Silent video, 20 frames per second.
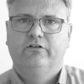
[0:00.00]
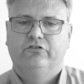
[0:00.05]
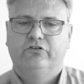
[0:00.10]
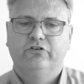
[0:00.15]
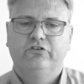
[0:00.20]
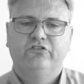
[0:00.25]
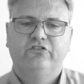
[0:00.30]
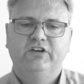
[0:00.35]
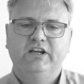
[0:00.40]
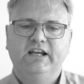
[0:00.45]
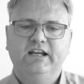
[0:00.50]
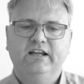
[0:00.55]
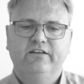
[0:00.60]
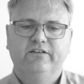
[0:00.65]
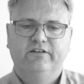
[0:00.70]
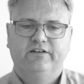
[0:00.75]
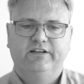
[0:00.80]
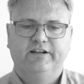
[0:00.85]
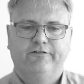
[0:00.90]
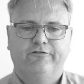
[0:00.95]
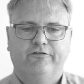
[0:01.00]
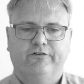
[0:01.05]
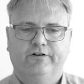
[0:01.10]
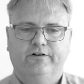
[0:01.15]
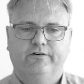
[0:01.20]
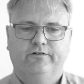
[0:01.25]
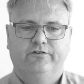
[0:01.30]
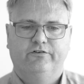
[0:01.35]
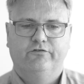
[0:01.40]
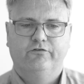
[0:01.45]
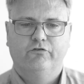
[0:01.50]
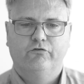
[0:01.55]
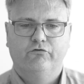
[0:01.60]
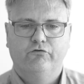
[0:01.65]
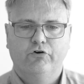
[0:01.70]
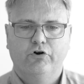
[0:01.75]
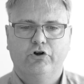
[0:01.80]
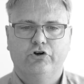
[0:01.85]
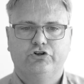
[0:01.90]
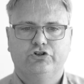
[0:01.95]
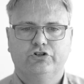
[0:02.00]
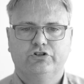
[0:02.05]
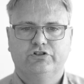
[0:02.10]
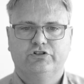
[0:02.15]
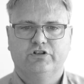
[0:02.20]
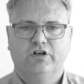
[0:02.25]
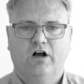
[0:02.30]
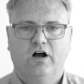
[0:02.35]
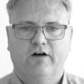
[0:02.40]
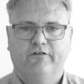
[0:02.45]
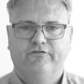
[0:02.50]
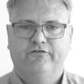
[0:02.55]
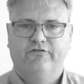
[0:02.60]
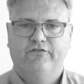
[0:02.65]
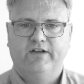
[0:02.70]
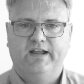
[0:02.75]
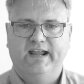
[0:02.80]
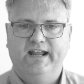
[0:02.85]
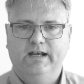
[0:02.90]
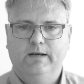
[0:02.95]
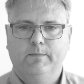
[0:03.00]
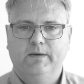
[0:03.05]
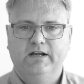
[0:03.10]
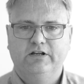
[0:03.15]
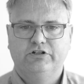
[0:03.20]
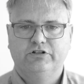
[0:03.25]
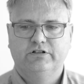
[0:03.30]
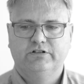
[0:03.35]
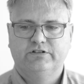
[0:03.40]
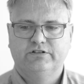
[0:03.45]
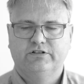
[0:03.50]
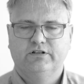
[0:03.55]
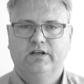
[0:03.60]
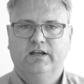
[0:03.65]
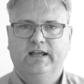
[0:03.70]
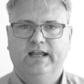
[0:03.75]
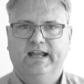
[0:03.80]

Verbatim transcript: to see the different versions of animations,